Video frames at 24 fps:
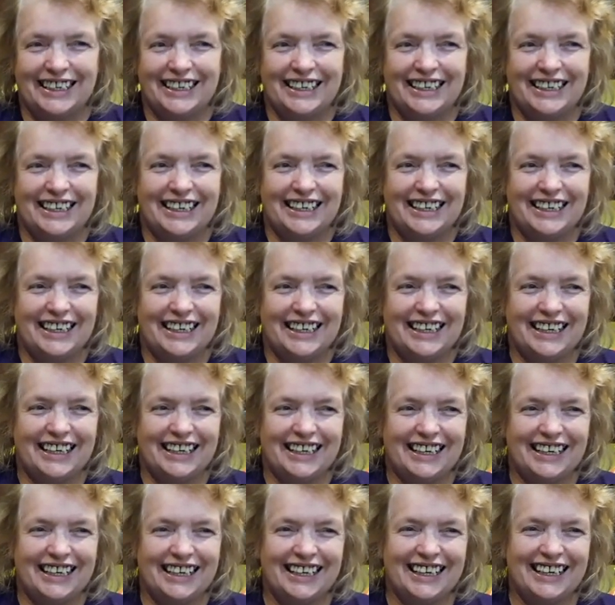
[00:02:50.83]

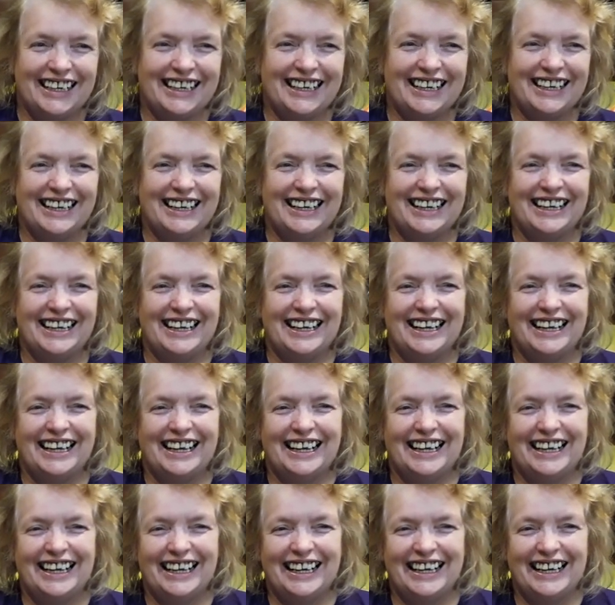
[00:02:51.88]

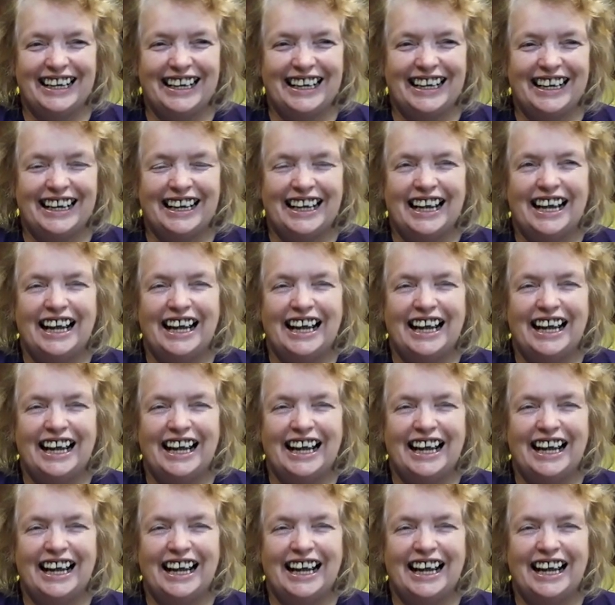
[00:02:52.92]
The person shown says nothing.